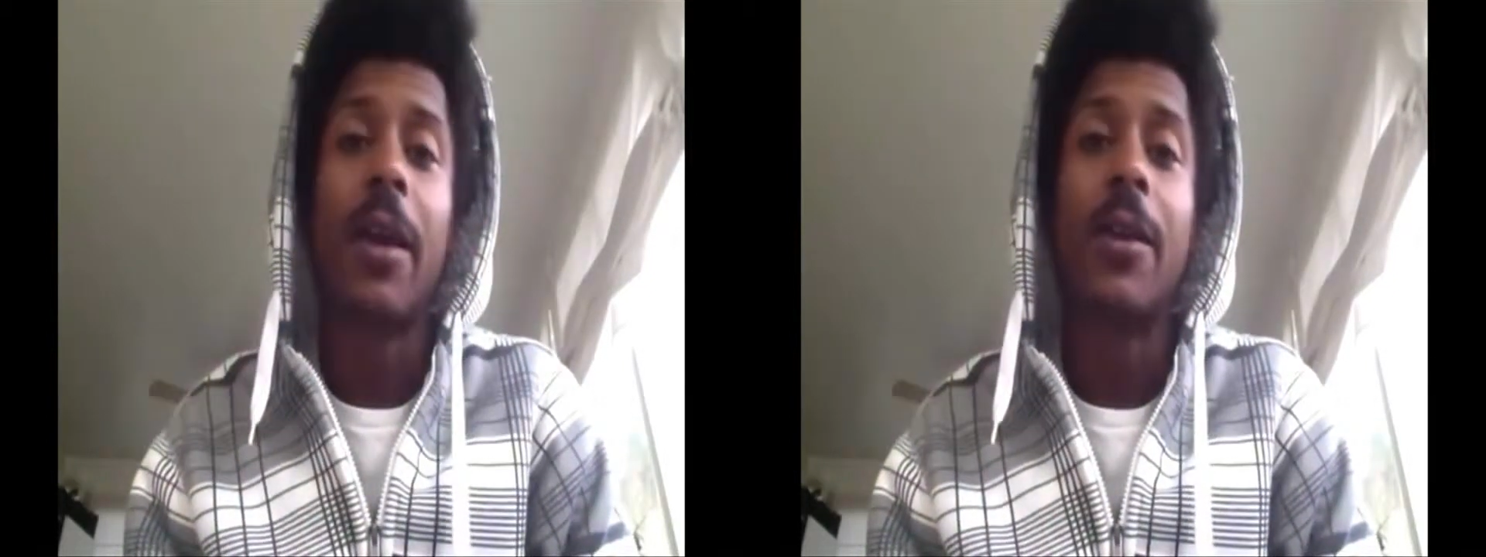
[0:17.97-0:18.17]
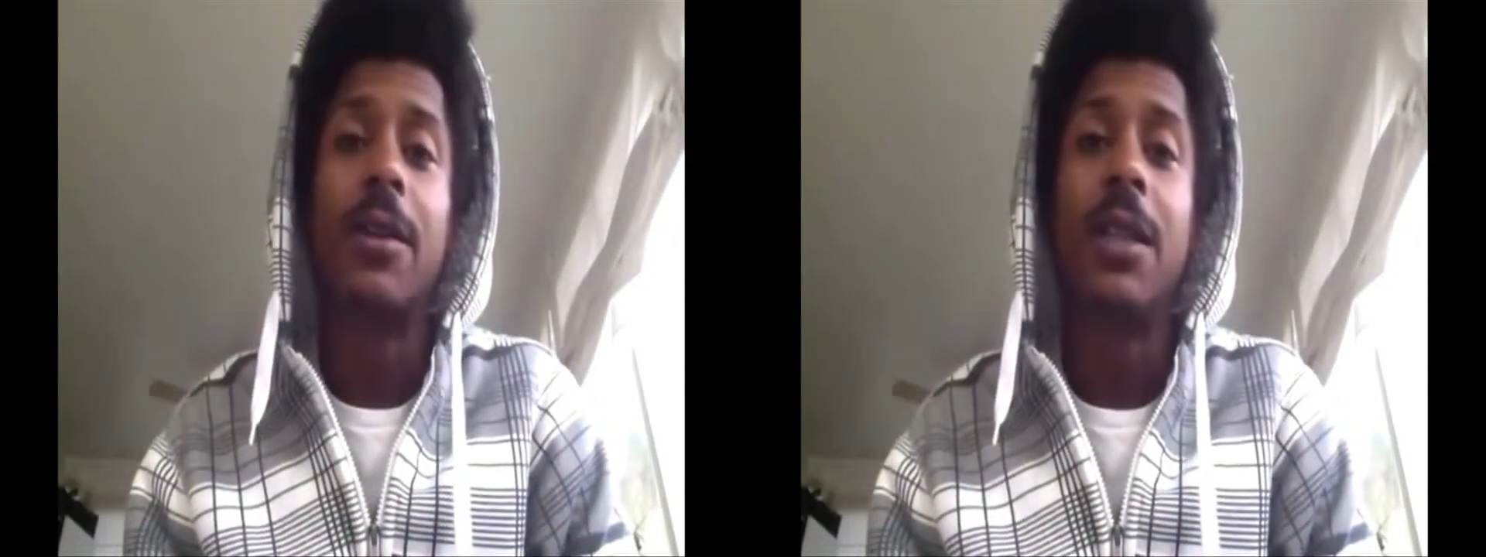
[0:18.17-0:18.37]

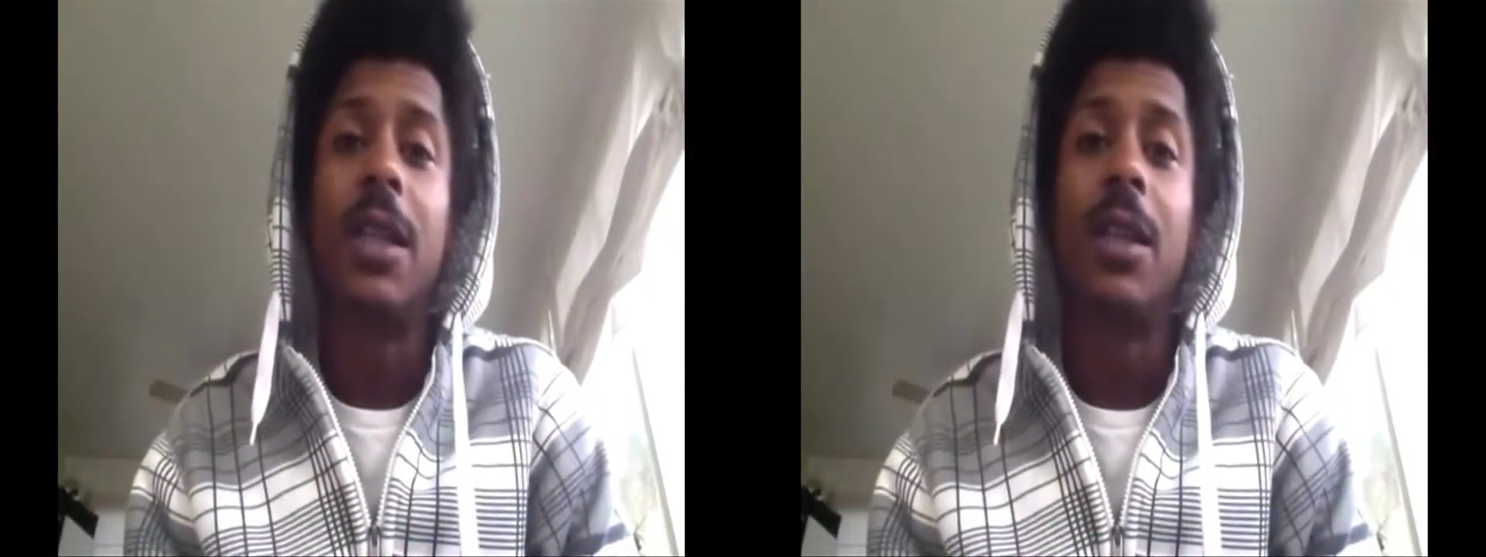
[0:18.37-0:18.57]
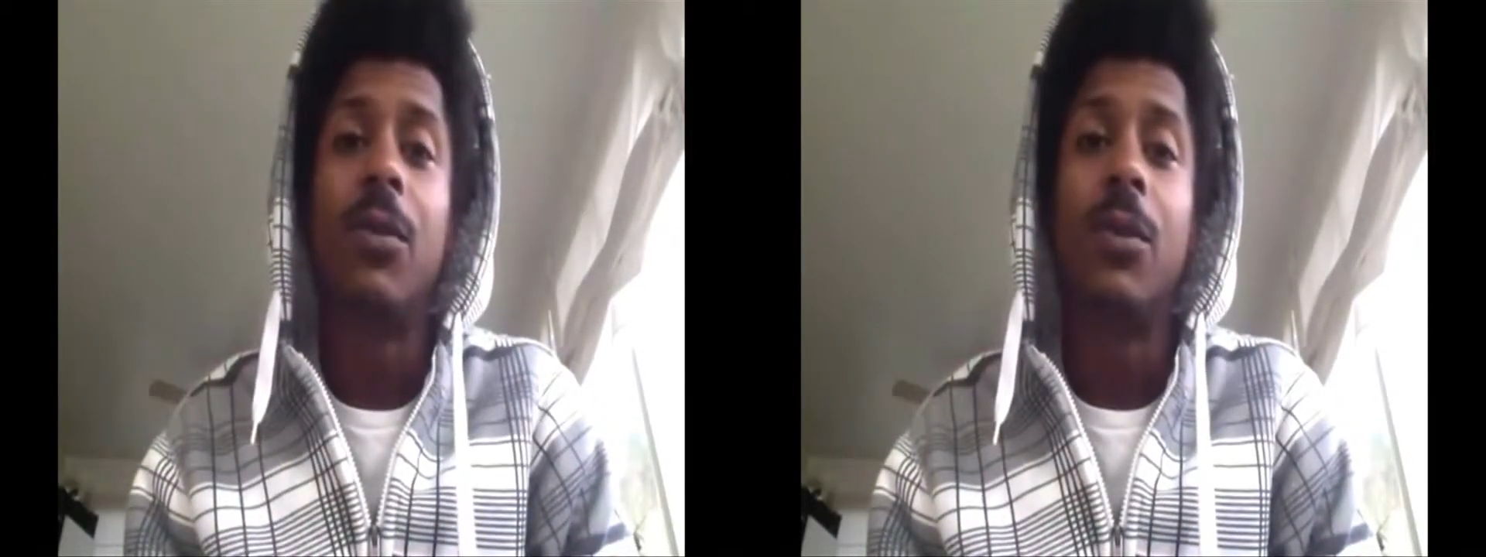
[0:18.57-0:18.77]

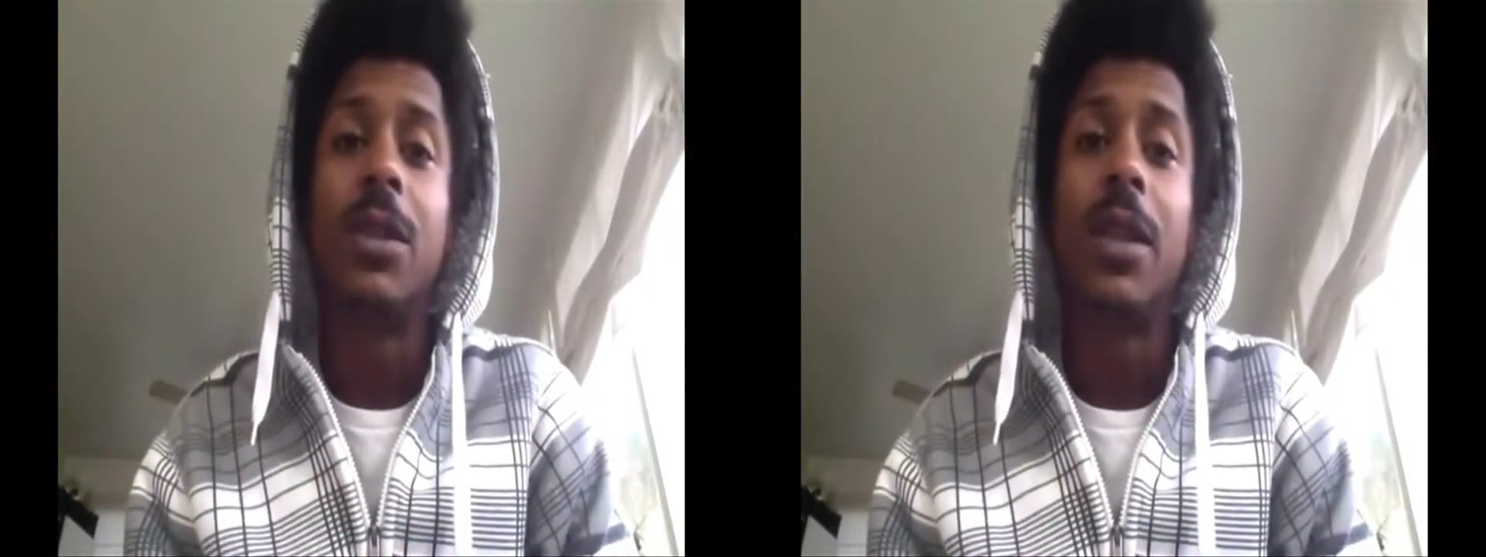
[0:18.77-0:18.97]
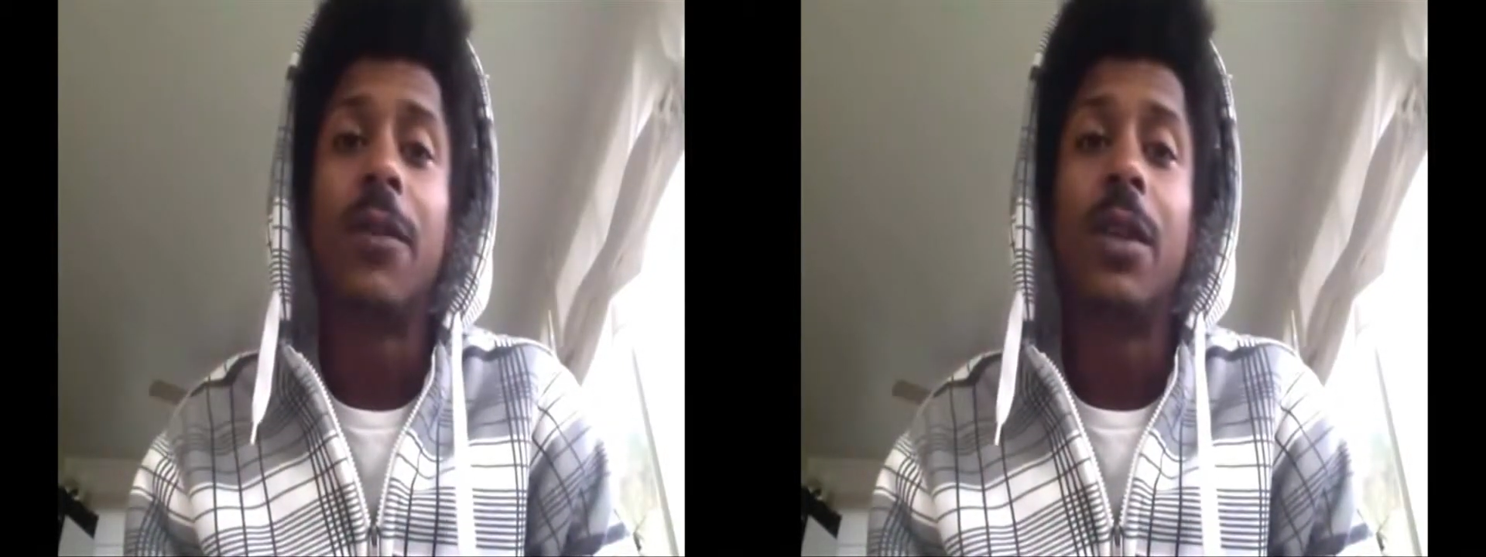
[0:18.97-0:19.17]
guarantee
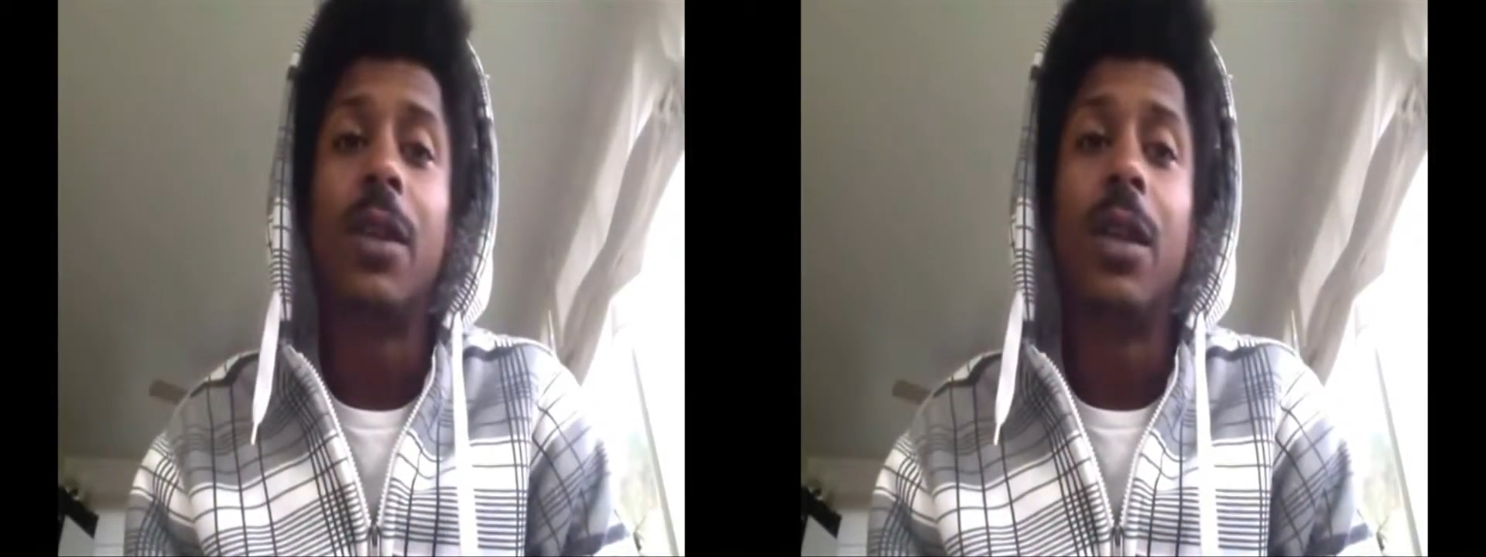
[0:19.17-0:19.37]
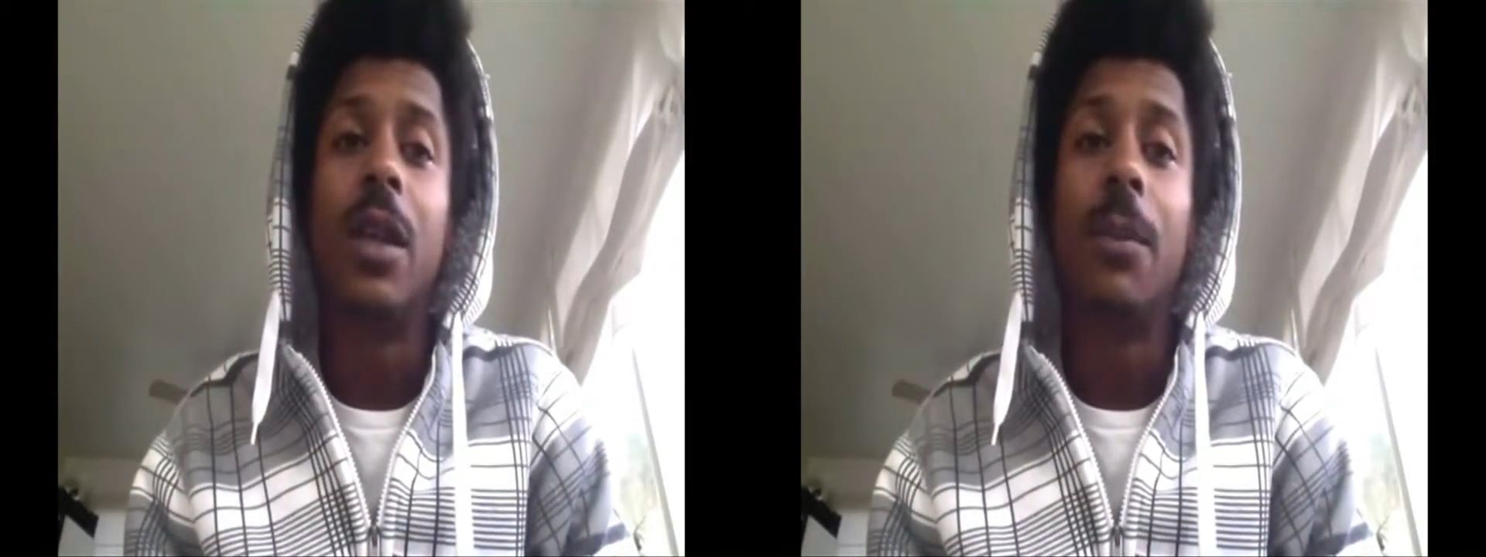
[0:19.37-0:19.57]
was
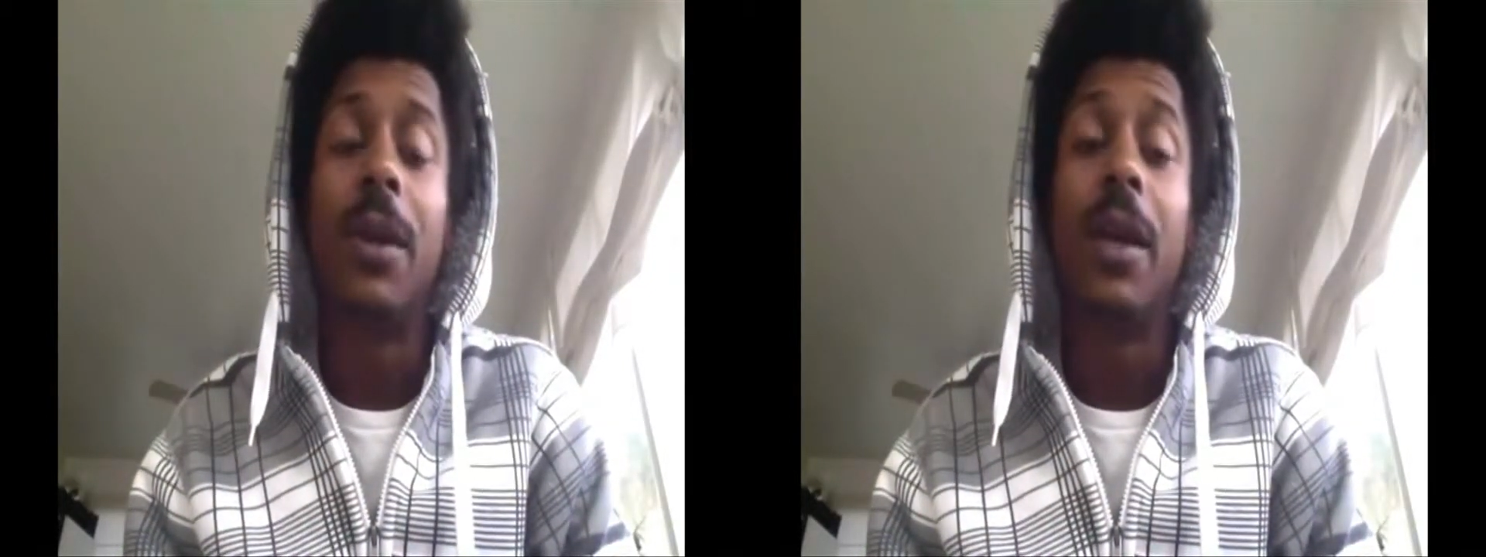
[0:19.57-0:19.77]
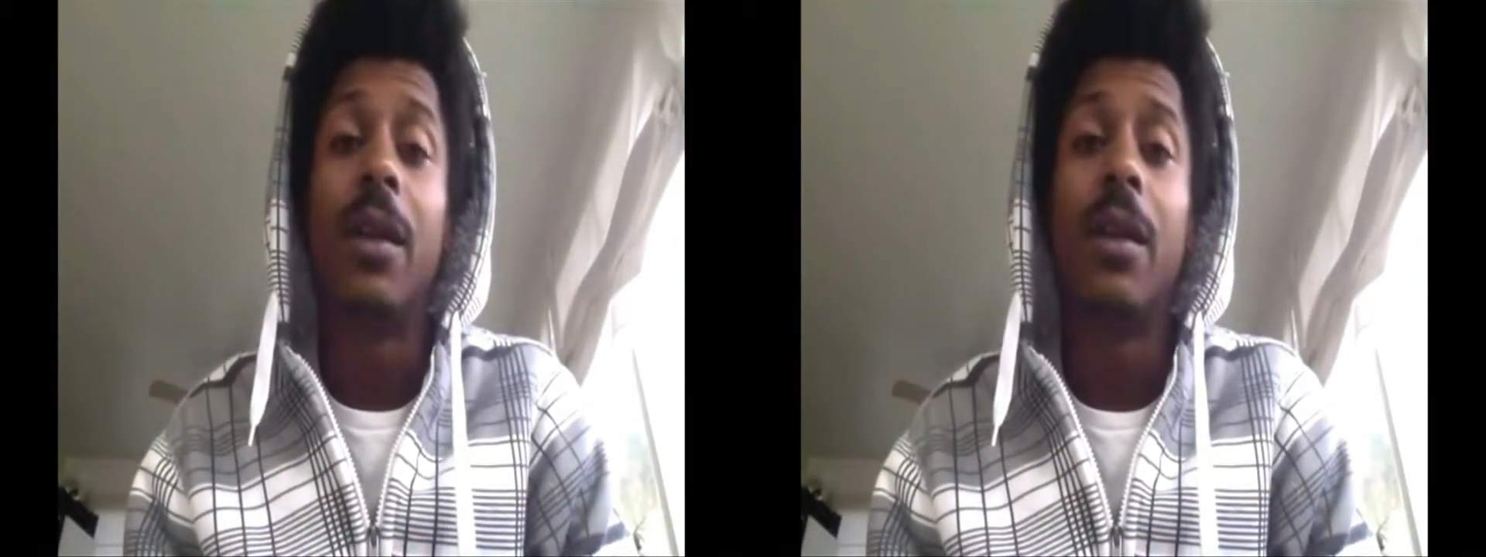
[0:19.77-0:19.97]
definitely a
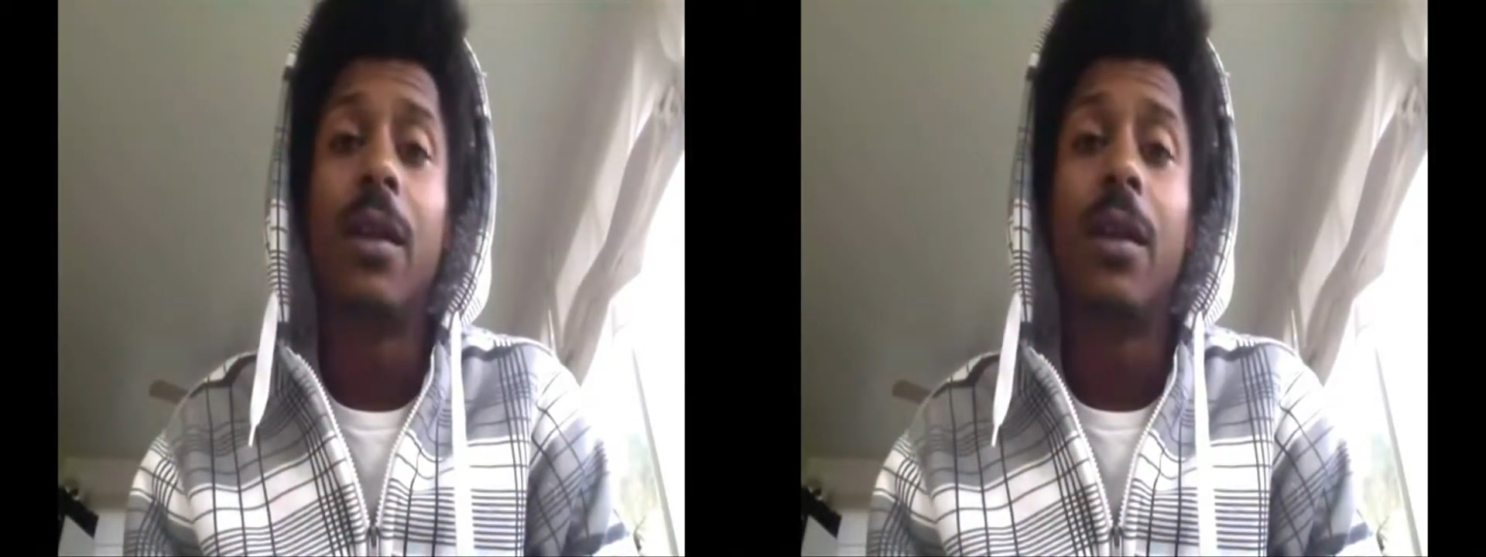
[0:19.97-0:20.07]
big